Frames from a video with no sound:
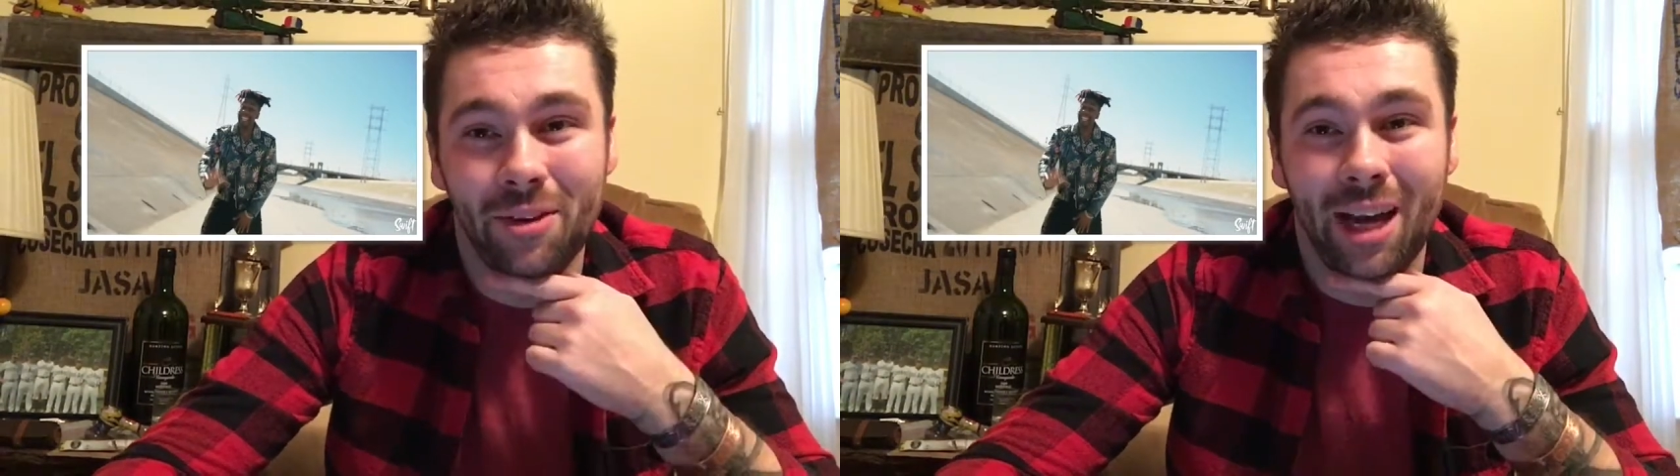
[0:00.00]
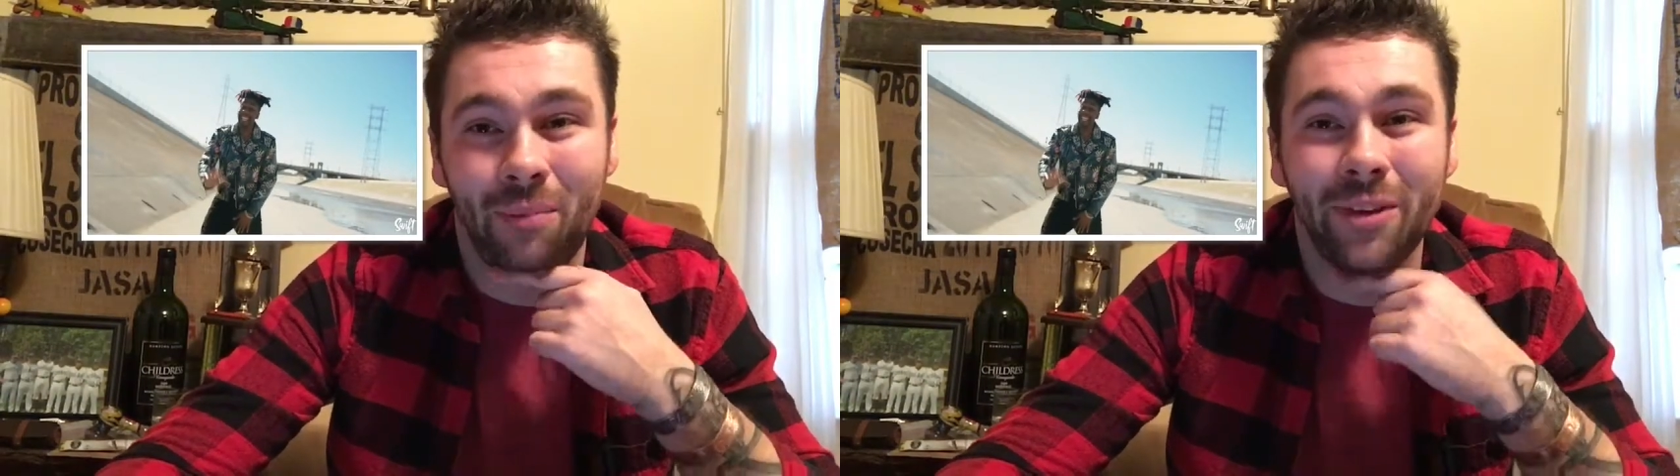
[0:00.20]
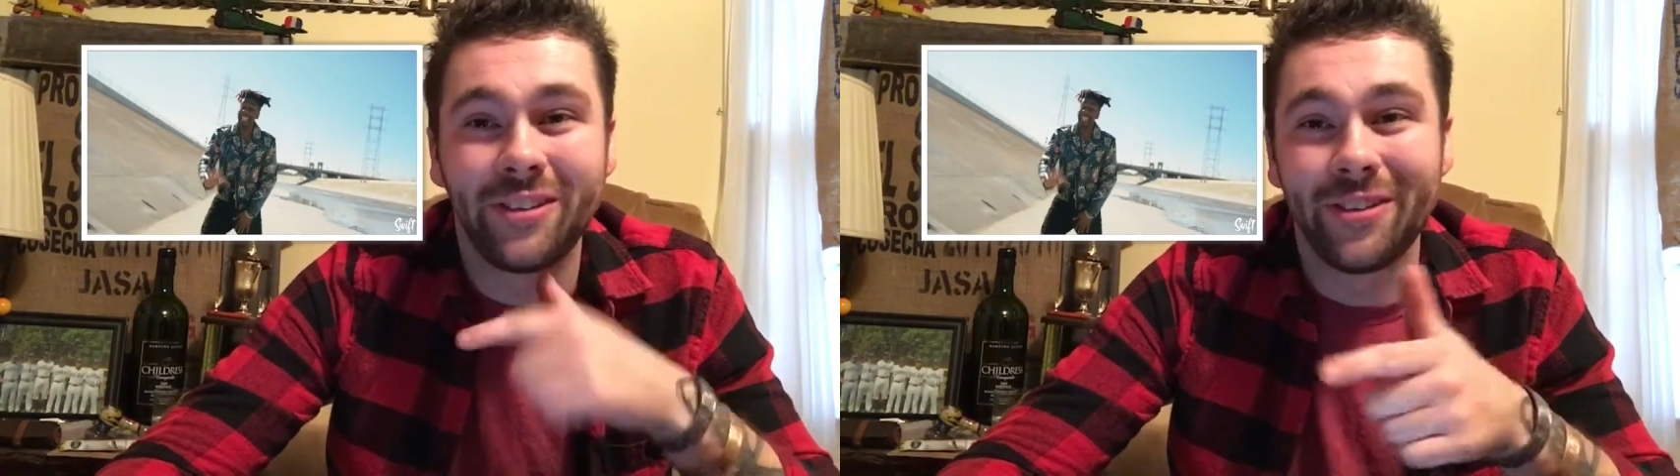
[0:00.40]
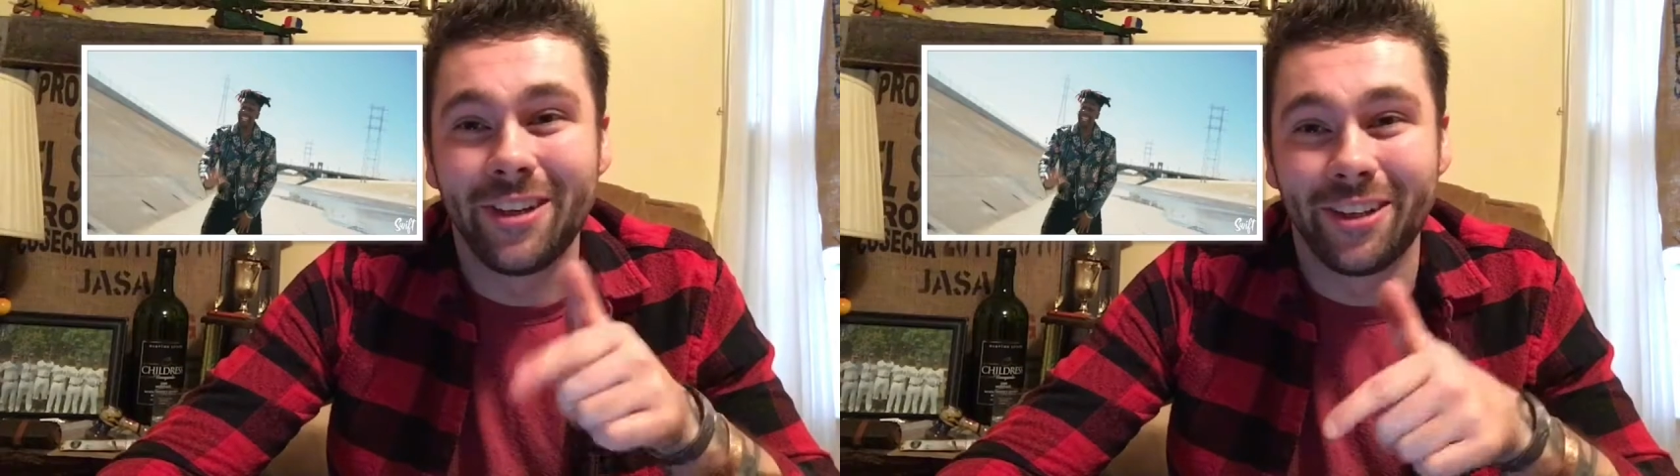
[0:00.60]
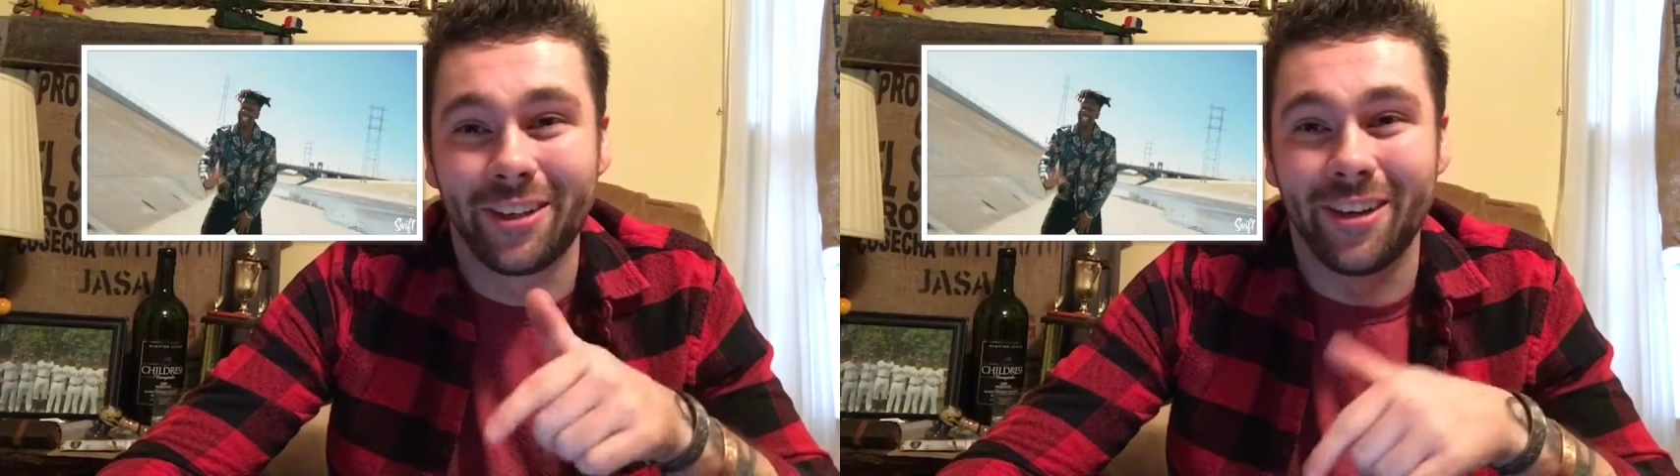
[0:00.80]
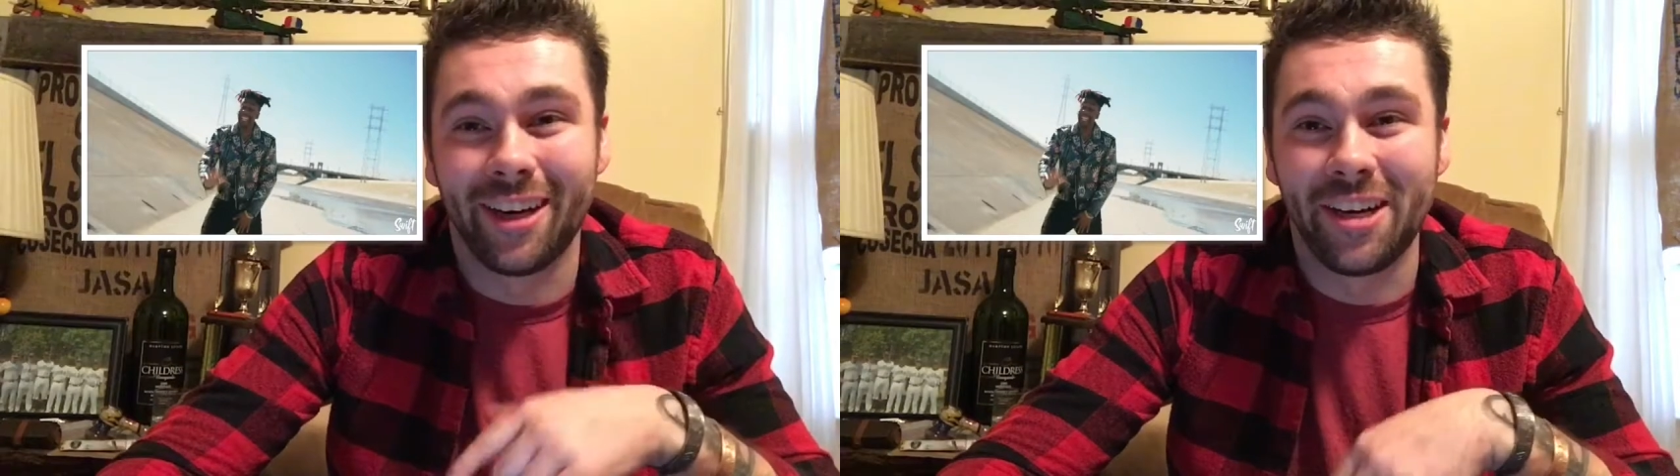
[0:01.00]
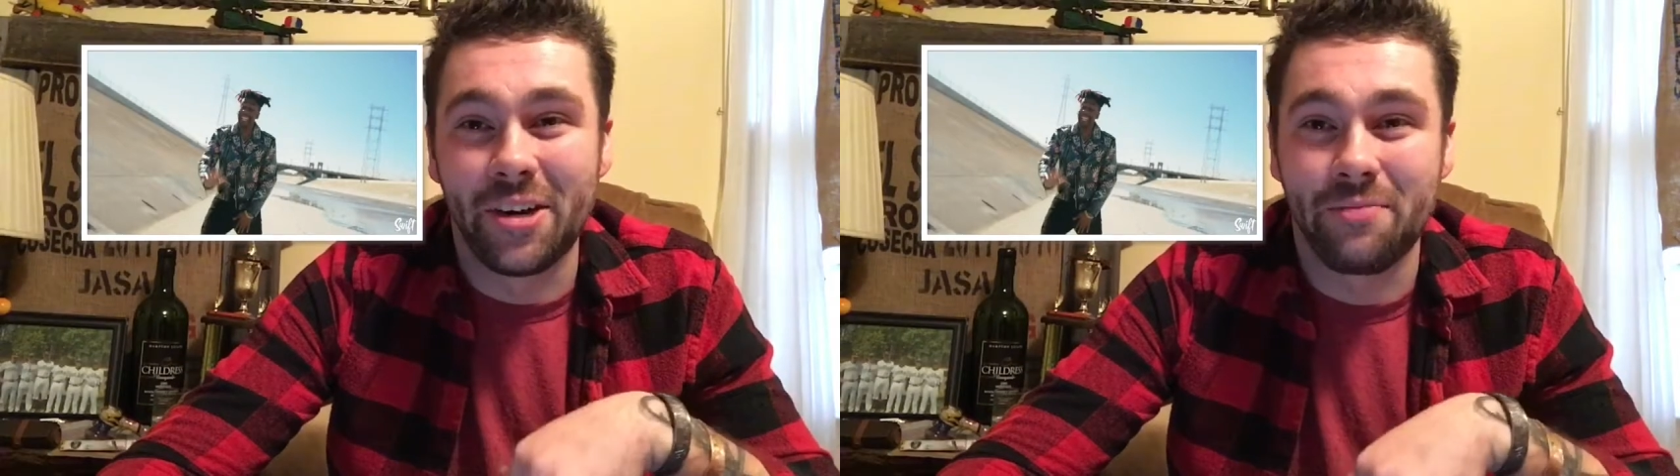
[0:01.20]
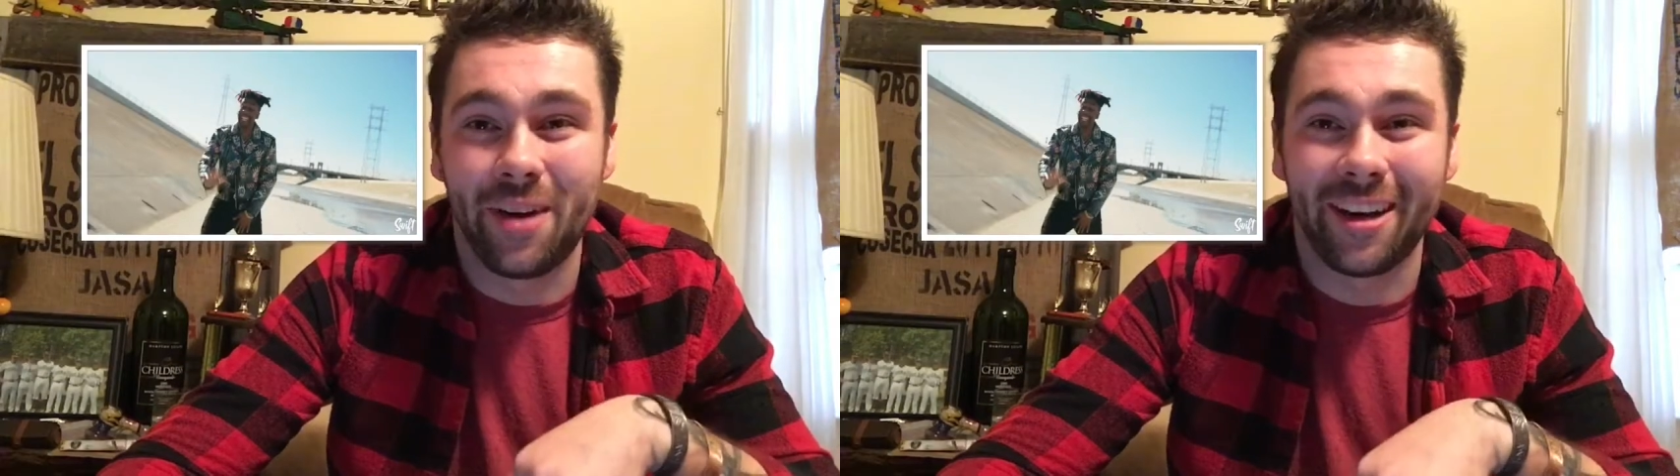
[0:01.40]
When I put you in your
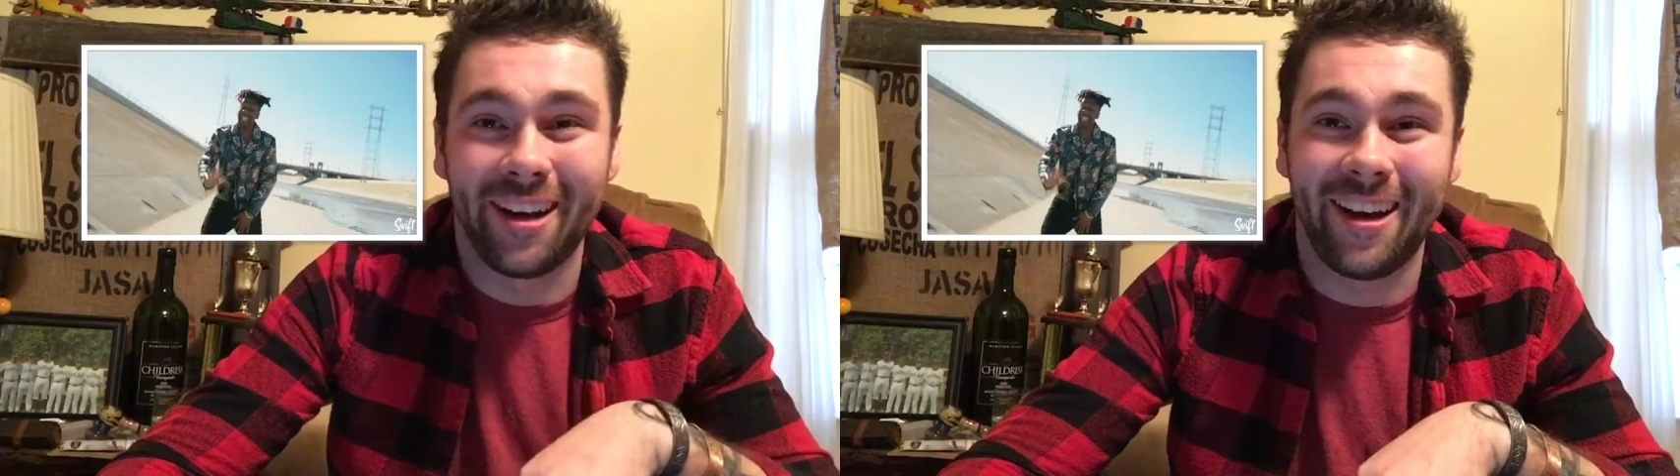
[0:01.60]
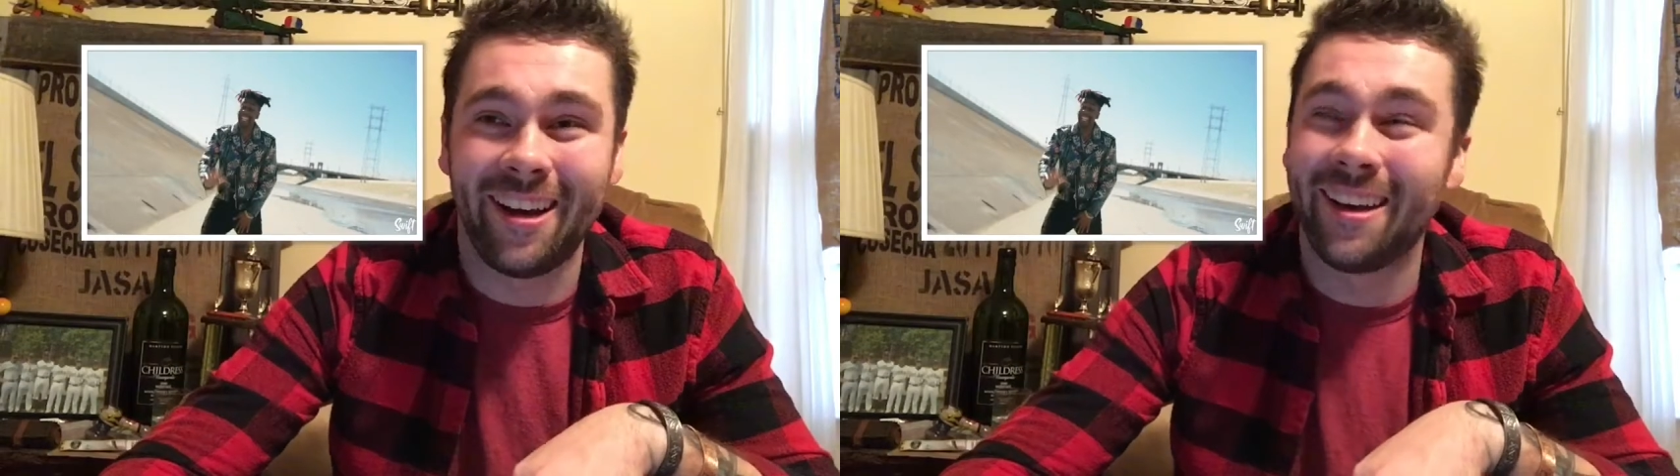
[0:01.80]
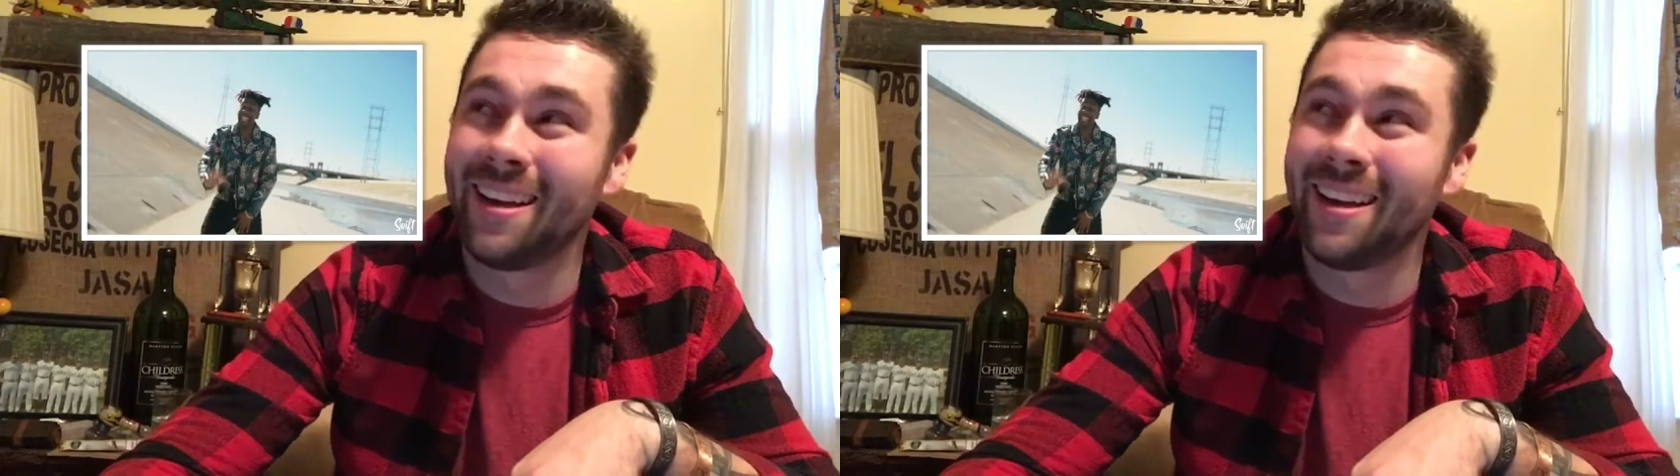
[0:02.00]
grave, my guy.